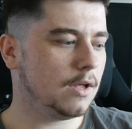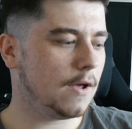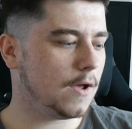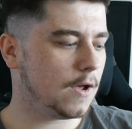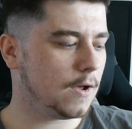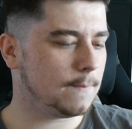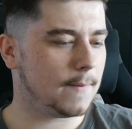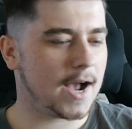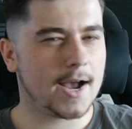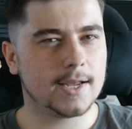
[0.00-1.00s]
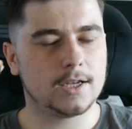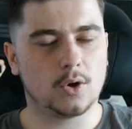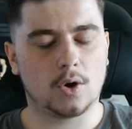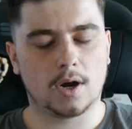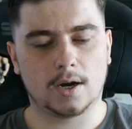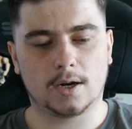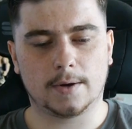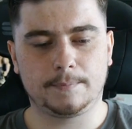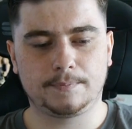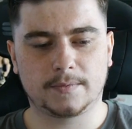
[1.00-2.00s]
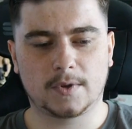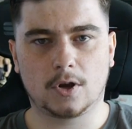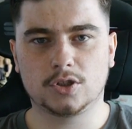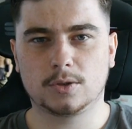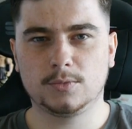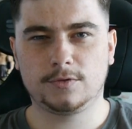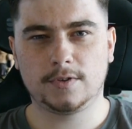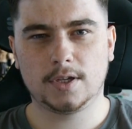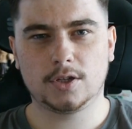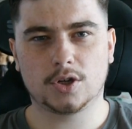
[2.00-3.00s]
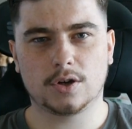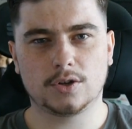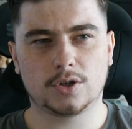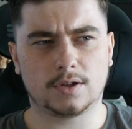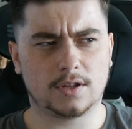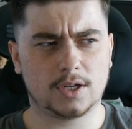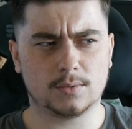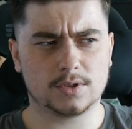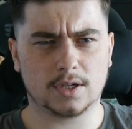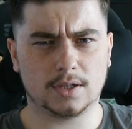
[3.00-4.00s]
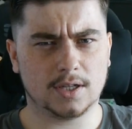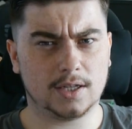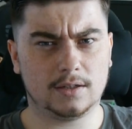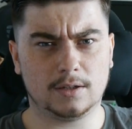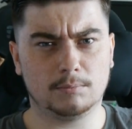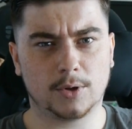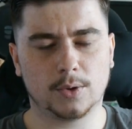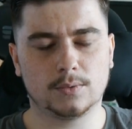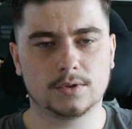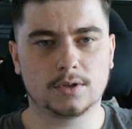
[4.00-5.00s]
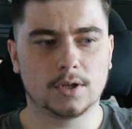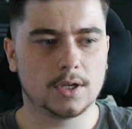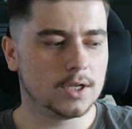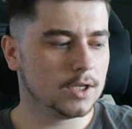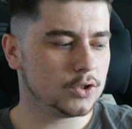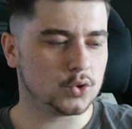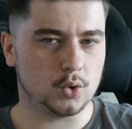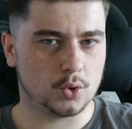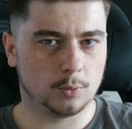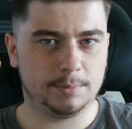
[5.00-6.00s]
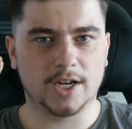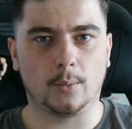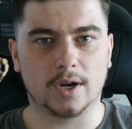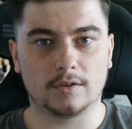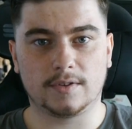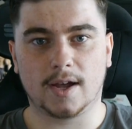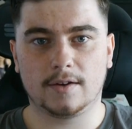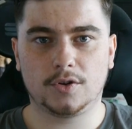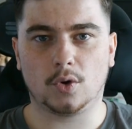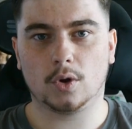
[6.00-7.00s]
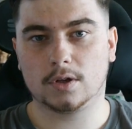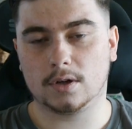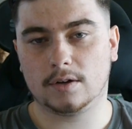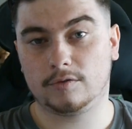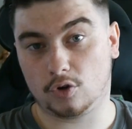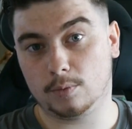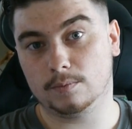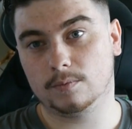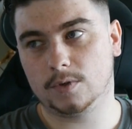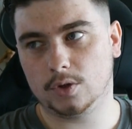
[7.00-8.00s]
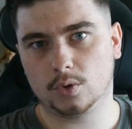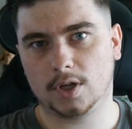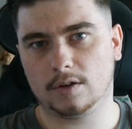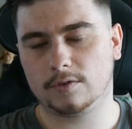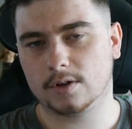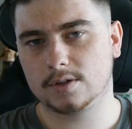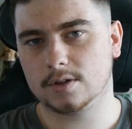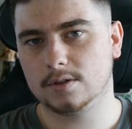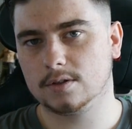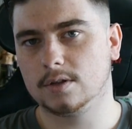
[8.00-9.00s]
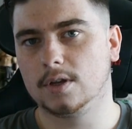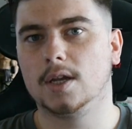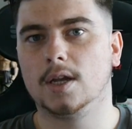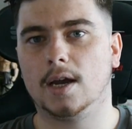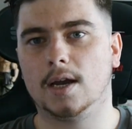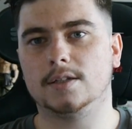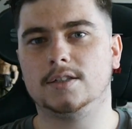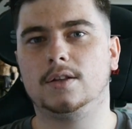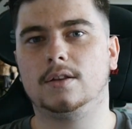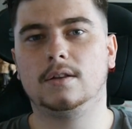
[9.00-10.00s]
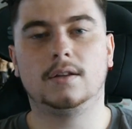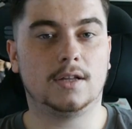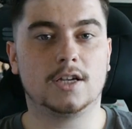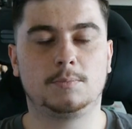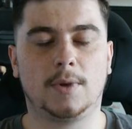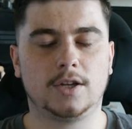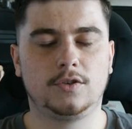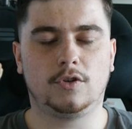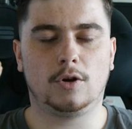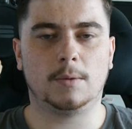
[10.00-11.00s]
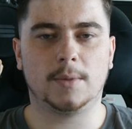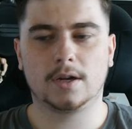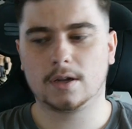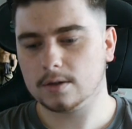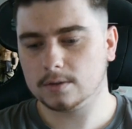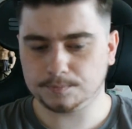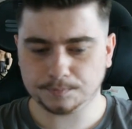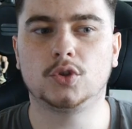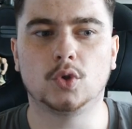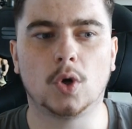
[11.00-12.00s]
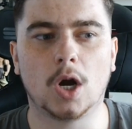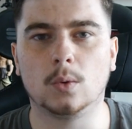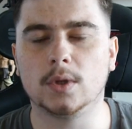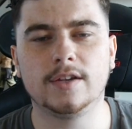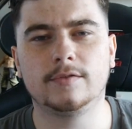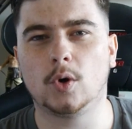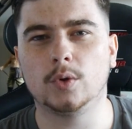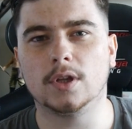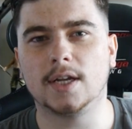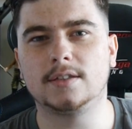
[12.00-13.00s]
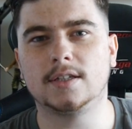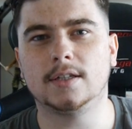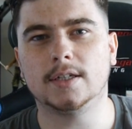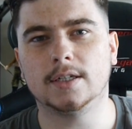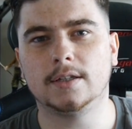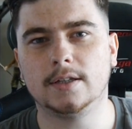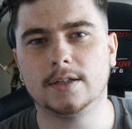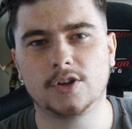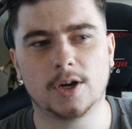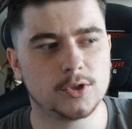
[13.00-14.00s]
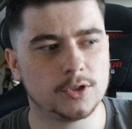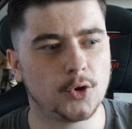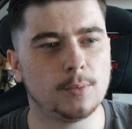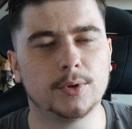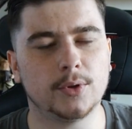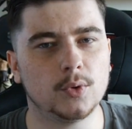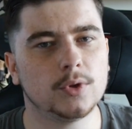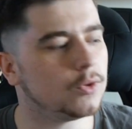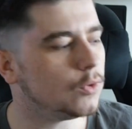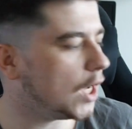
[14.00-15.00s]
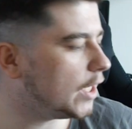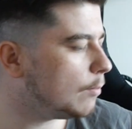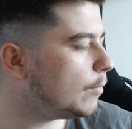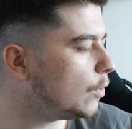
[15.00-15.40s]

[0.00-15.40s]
I got a customs fee charge. I think it was like £19, so be aware of that if you're ordering it from the UK, for instance, as the dispatch from America. So I'll leave all the links in the description down below to HideIT